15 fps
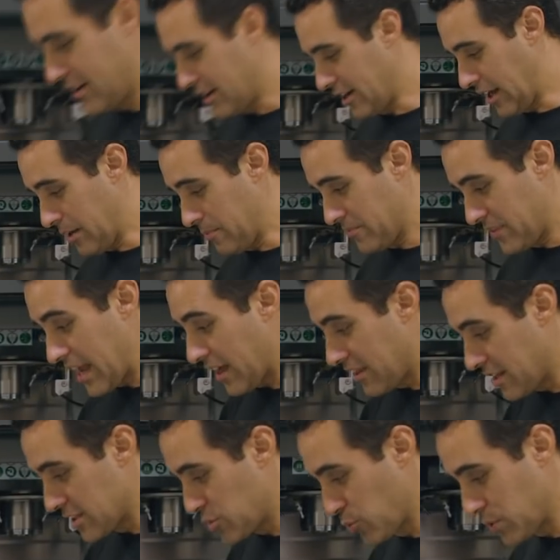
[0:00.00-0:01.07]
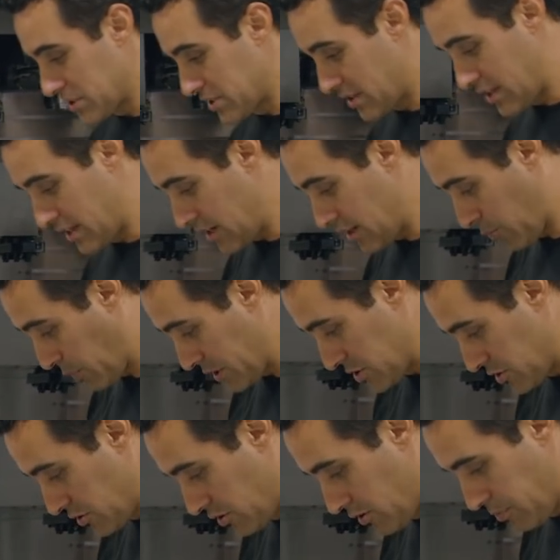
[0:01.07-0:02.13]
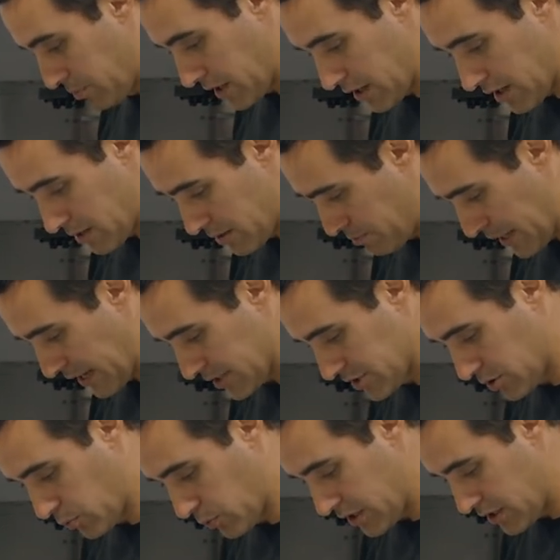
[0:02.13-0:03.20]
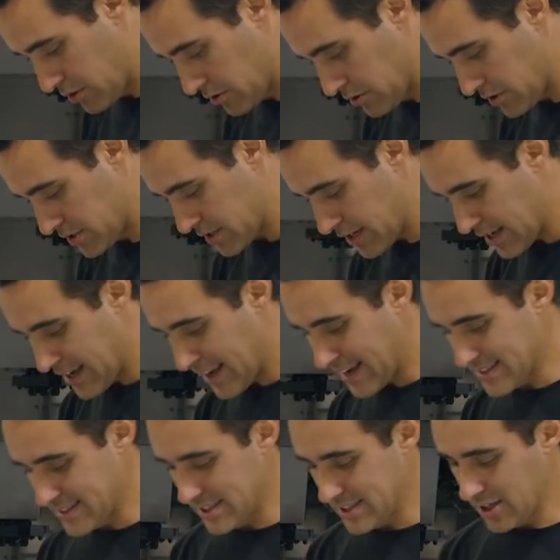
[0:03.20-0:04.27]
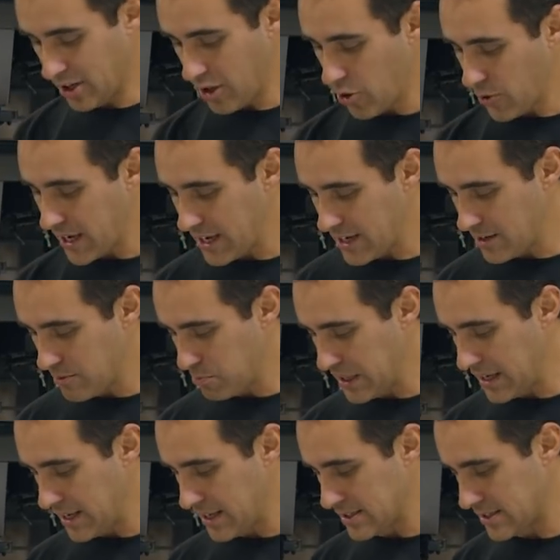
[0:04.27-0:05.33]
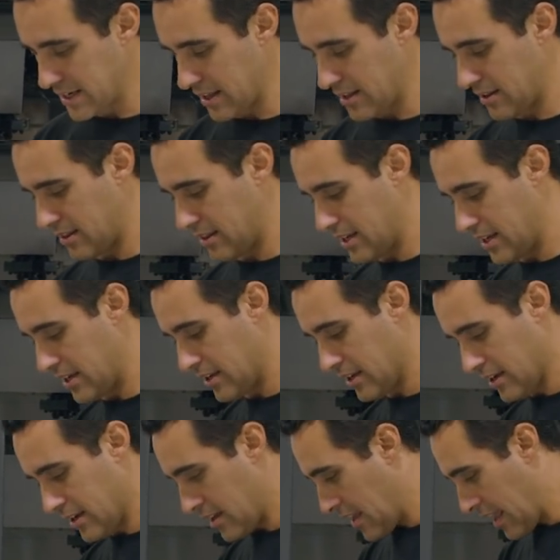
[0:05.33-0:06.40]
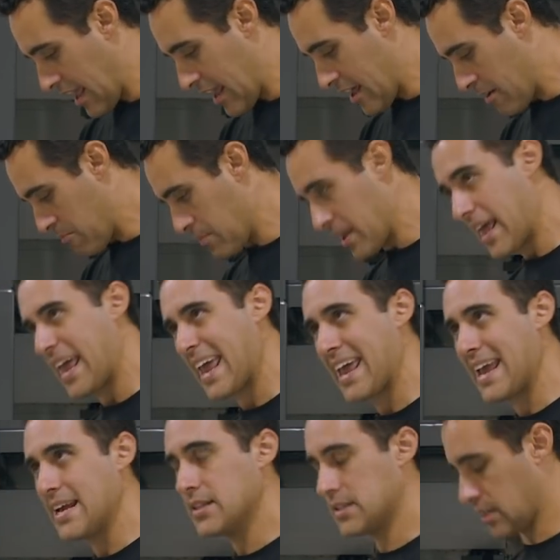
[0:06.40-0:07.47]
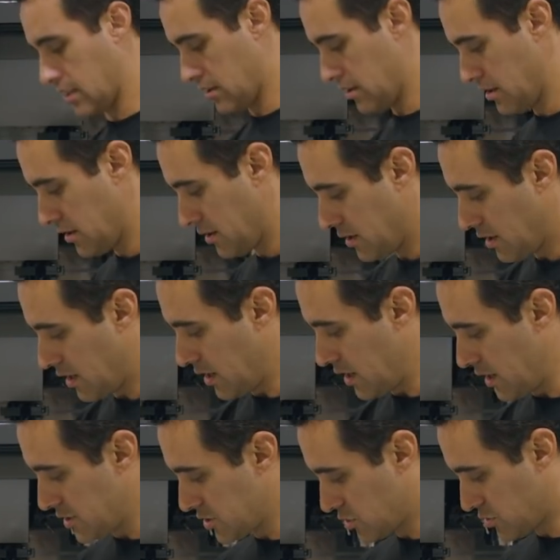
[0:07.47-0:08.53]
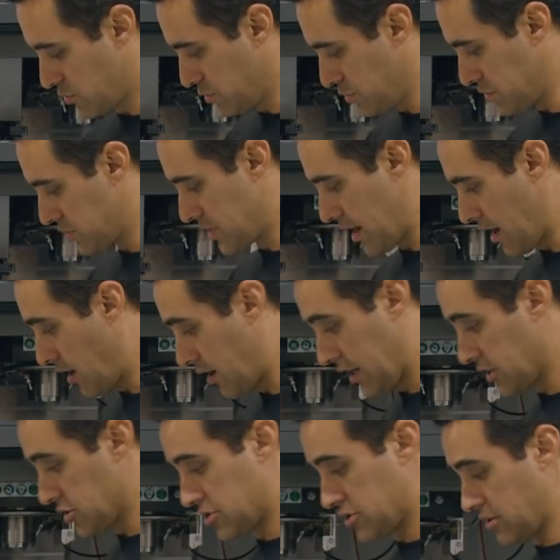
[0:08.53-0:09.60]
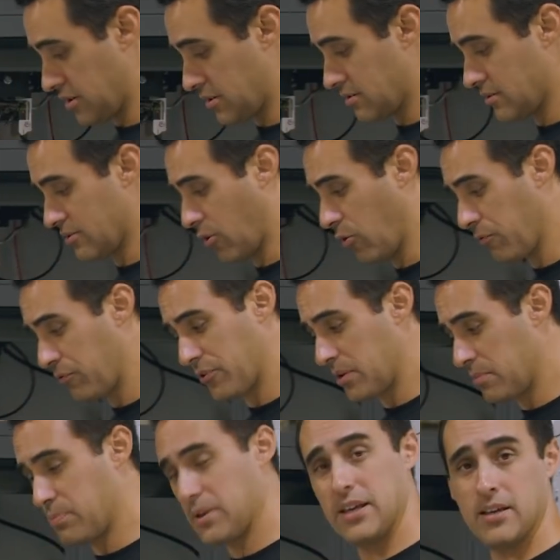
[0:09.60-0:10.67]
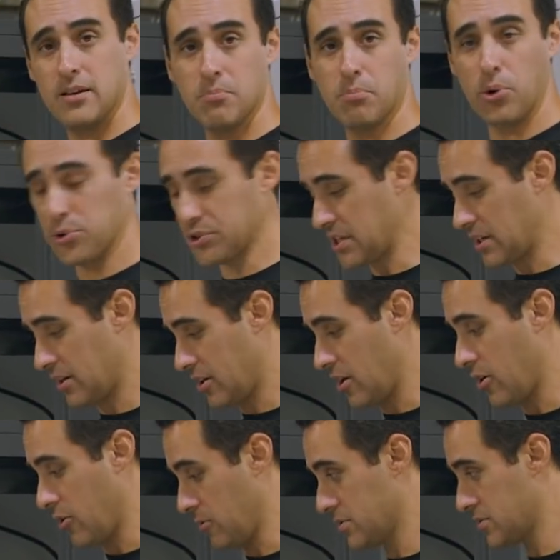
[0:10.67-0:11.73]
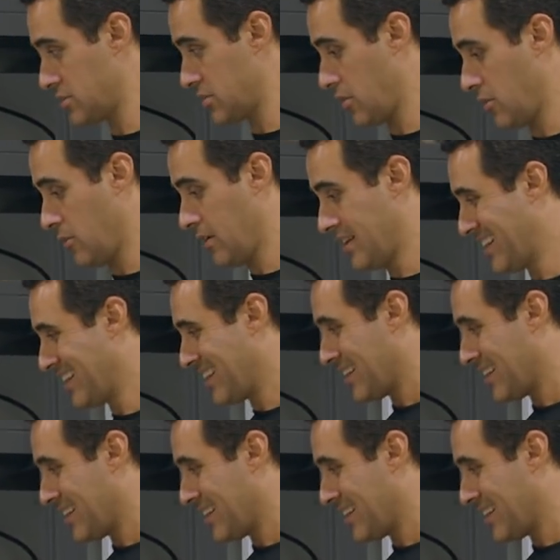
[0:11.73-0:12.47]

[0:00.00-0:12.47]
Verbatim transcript: Um, yeah, this was the original uh, pedestal we used. Has these locating pins and then the M8 uh, screws there. It should hopefully be bolt and go. So